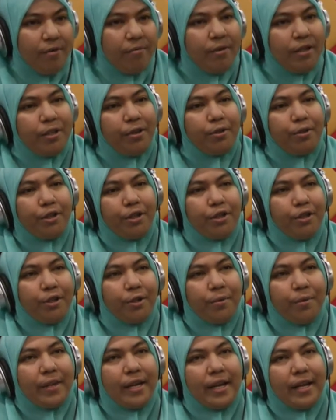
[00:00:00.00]
And research has
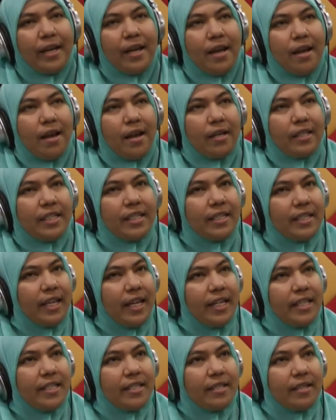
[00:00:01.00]
shown that
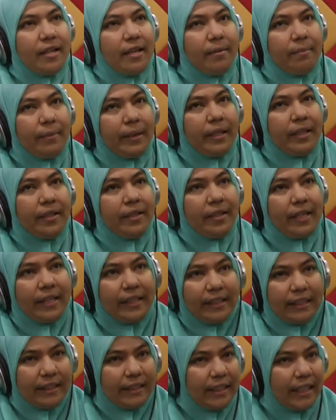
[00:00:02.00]
states in the
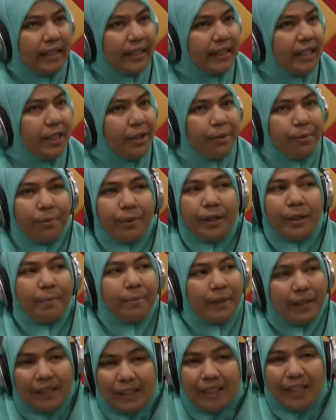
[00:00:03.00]
United States, they don't really
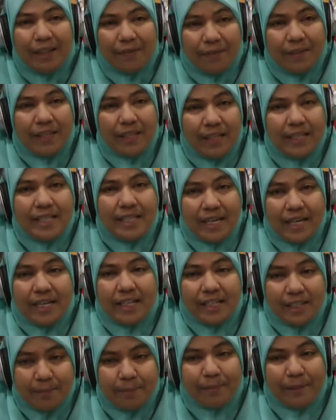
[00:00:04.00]
believe in the
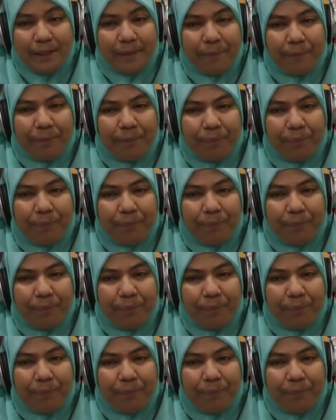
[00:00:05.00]
insanity plea.